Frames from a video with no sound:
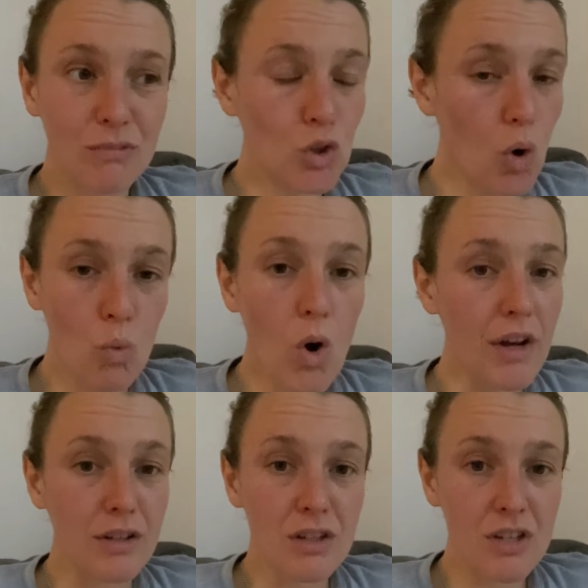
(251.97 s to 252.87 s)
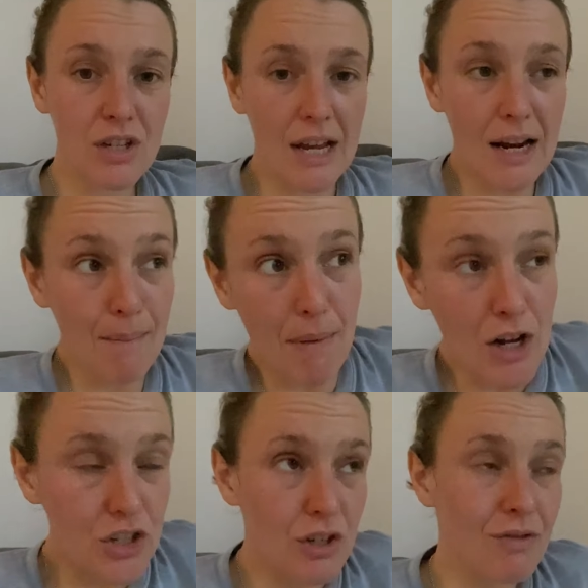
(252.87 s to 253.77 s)
Not once. And I
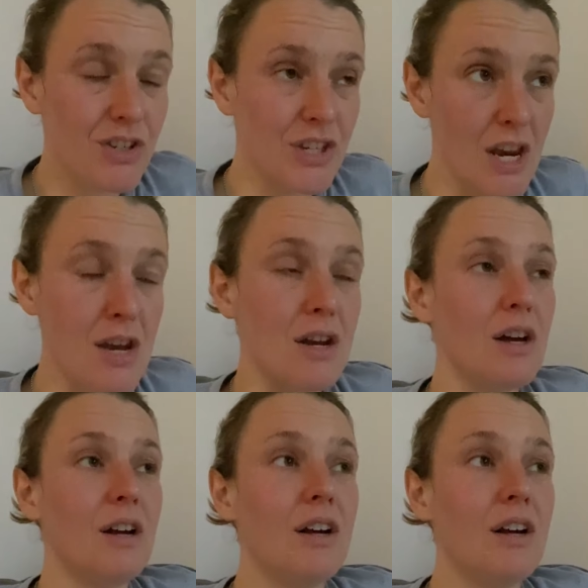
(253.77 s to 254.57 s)
must have seen